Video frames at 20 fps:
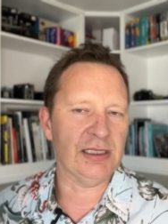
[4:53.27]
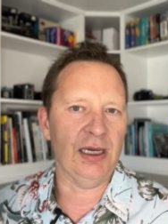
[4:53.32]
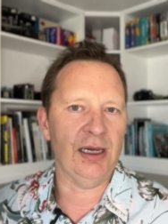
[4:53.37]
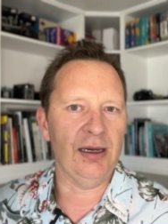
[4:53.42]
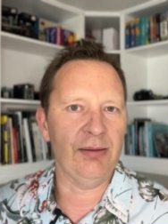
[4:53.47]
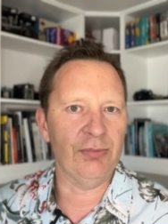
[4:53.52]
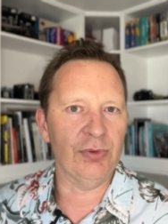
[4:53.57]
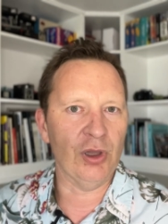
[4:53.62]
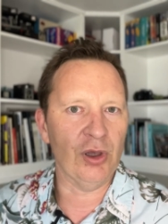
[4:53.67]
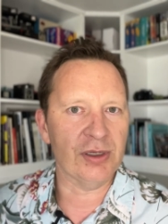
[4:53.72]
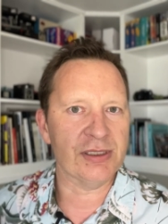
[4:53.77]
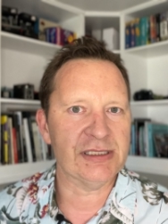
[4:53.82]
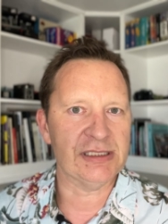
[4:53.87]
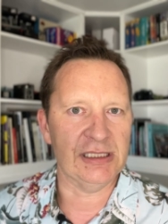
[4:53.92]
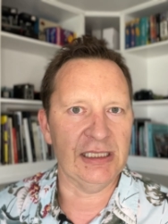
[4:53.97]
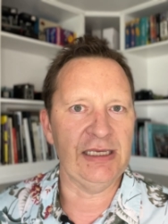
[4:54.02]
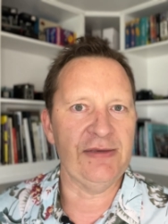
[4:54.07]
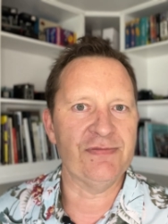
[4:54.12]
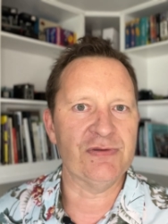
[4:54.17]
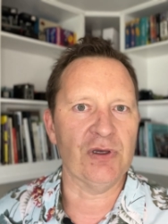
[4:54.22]
long
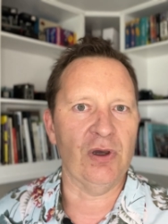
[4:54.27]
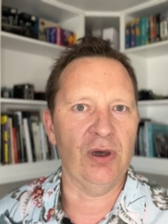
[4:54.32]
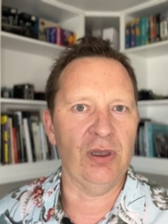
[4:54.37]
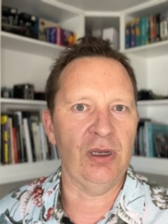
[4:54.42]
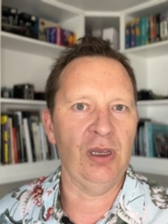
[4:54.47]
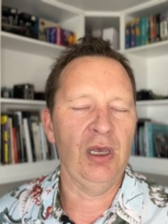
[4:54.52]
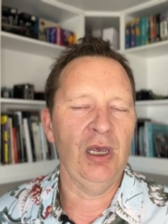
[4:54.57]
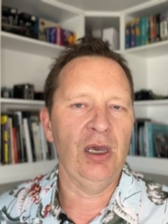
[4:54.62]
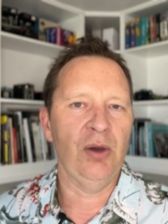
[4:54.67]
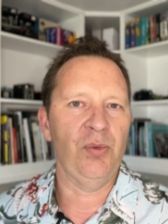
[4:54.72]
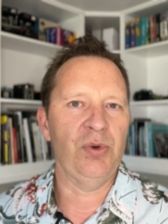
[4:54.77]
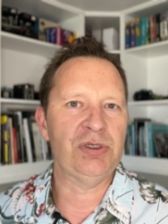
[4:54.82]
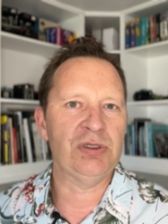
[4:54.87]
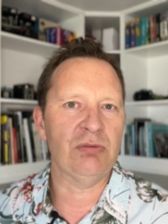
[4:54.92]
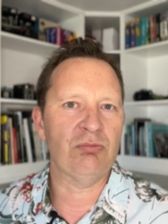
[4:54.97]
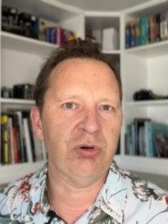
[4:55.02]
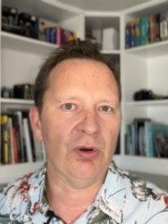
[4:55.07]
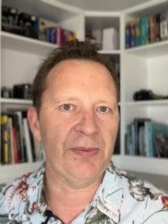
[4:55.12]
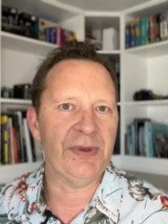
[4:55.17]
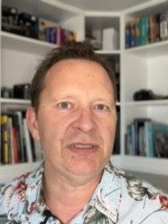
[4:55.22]
sleeves on, which
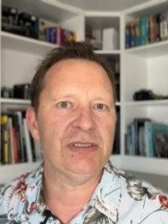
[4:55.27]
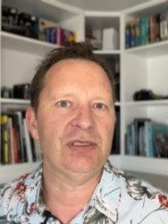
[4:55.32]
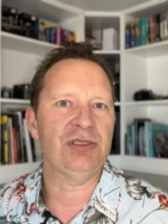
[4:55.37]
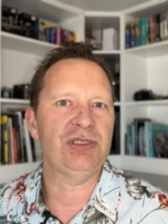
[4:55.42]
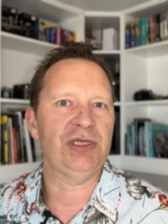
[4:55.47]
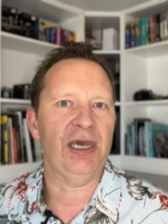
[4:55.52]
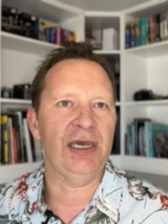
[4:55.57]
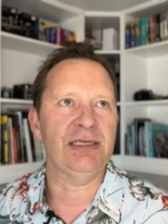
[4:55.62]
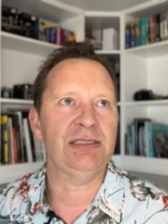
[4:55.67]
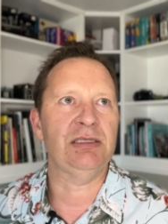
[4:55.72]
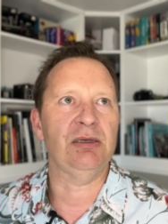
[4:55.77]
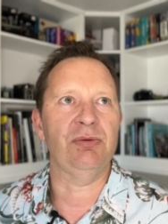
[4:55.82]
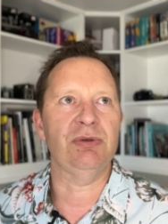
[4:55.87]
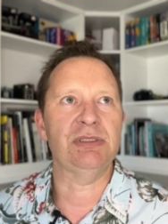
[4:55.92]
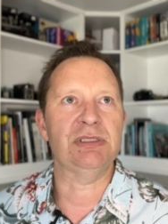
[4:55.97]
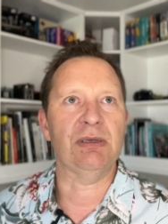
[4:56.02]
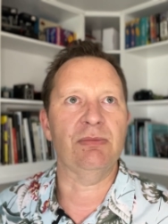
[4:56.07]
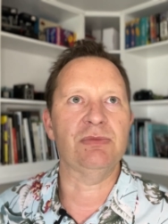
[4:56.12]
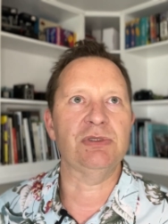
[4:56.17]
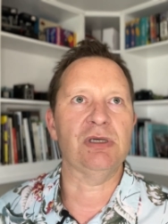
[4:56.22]
would probably suggest it was
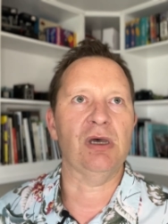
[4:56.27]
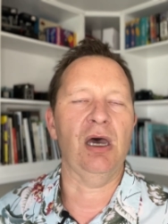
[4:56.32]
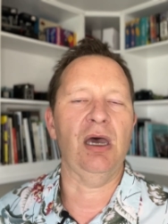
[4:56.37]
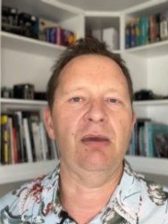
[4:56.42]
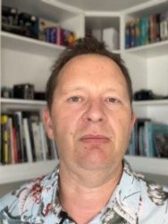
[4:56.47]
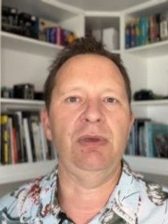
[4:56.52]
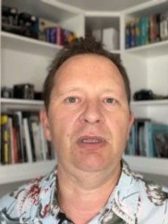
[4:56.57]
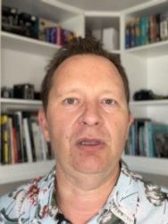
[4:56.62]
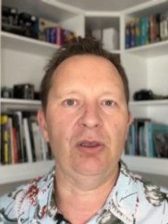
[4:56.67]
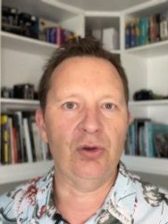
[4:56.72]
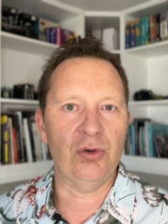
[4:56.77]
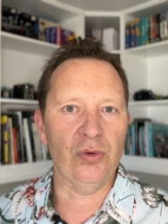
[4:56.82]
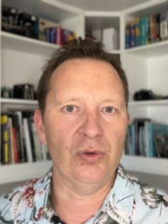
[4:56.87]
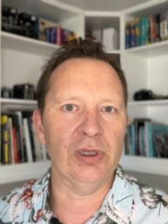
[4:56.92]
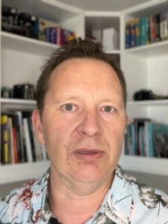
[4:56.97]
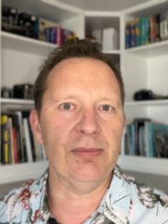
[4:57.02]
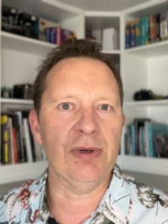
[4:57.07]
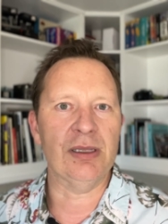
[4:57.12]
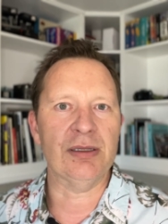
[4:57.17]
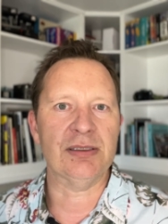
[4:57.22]
sometime in the
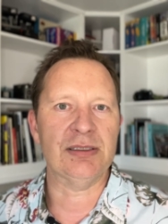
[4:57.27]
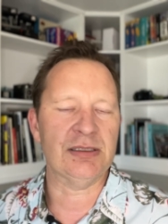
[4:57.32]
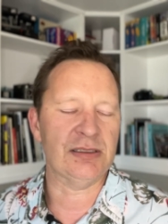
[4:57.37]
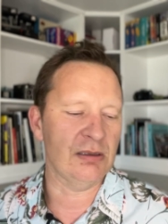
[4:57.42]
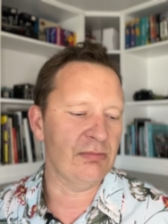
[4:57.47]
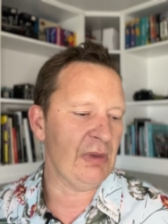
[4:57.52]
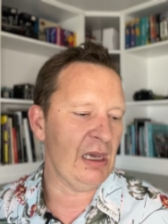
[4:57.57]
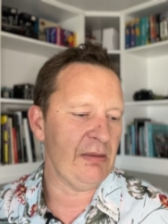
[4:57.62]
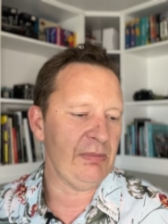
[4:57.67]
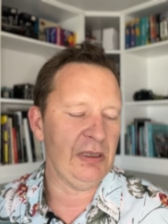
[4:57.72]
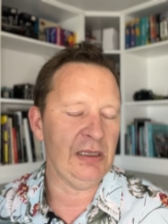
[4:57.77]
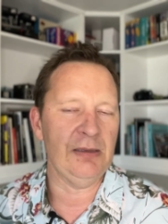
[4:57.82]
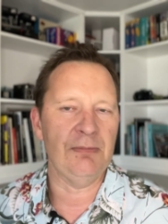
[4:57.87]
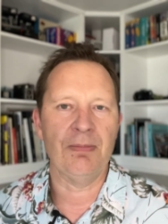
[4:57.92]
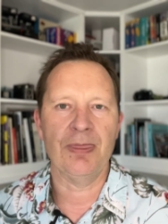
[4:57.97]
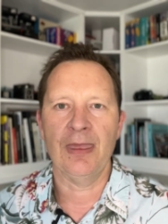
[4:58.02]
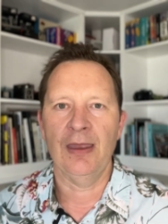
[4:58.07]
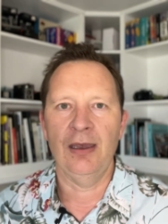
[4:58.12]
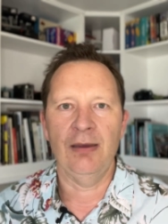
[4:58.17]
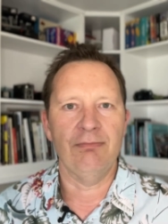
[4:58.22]
cooler months, so maybe
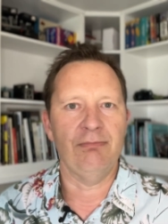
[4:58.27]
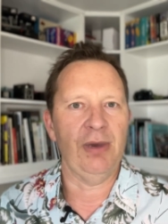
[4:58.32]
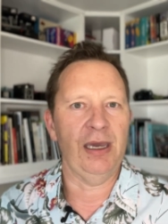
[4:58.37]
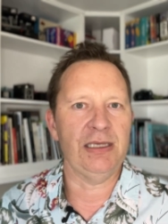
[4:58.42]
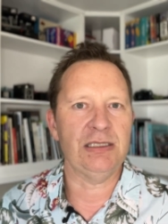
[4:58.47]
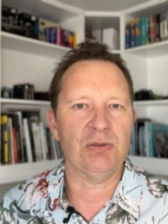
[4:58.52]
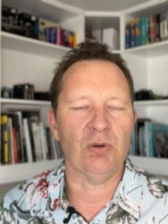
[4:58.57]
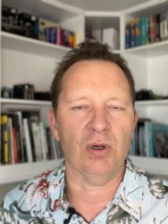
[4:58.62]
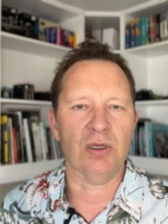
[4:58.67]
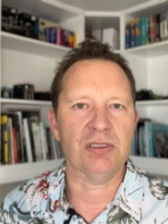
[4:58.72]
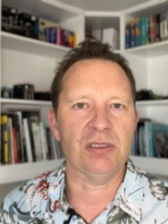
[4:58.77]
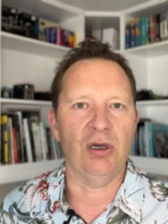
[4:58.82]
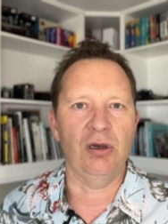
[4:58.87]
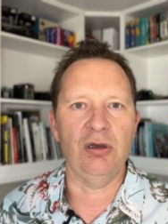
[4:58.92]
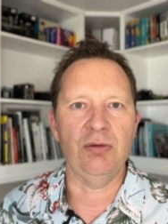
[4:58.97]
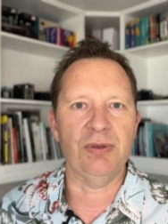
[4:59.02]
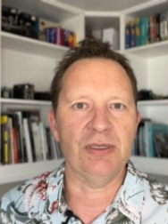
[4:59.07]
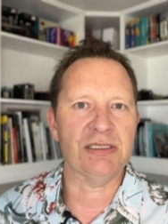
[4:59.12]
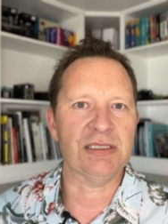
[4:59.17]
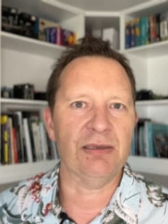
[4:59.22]
May to
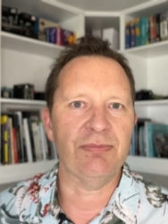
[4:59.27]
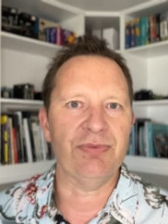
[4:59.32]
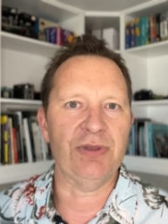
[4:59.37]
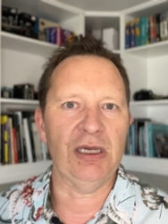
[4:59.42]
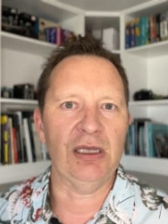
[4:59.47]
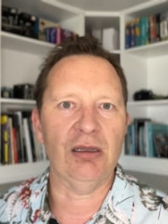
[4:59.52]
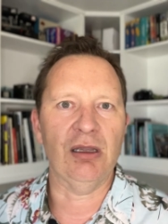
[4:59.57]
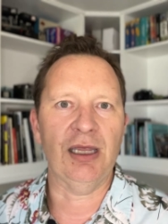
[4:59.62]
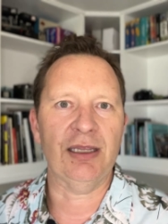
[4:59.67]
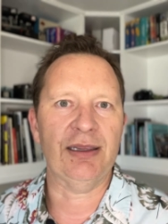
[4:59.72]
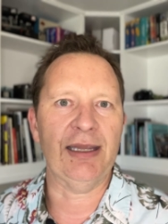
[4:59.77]
October, something like